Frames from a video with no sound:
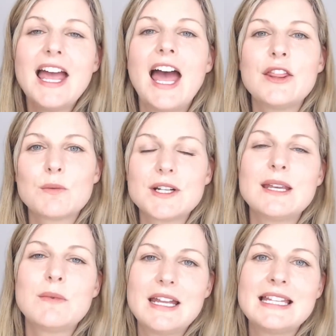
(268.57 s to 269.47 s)
and they're
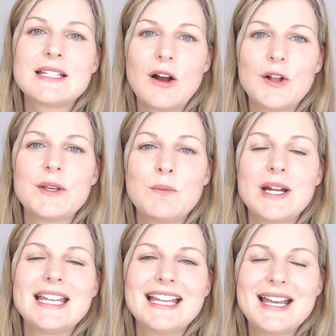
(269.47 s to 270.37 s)
working what is called
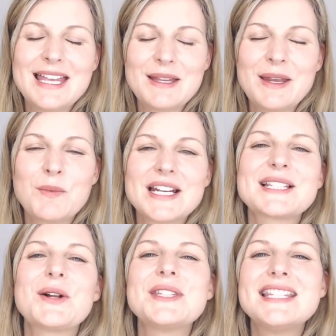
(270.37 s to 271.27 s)
what in what
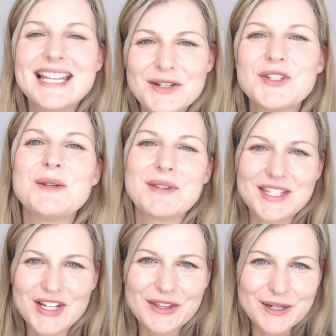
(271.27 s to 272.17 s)
is called synergy with
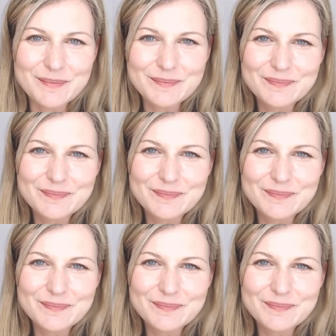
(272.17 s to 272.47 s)
each other.